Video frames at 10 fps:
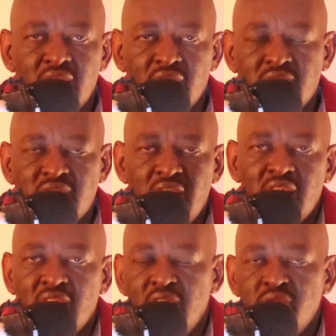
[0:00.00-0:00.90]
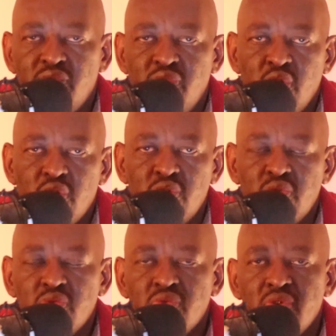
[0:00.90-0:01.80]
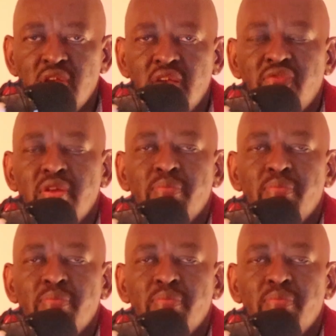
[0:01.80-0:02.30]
extra income for you every